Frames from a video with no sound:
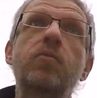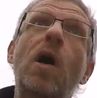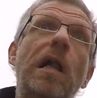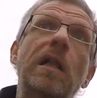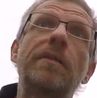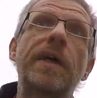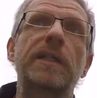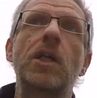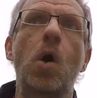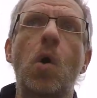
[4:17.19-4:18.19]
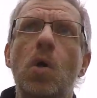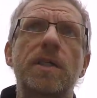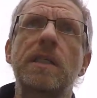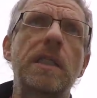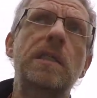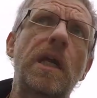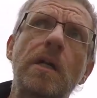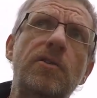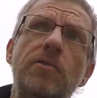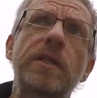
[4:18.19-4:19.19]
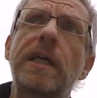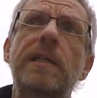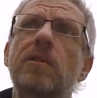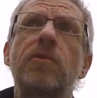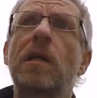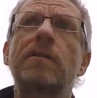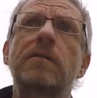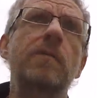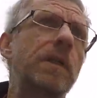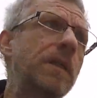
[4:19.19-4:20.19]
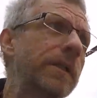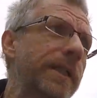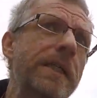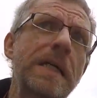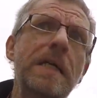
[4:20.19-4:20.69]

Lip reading: well, there's laws in this country and around the world and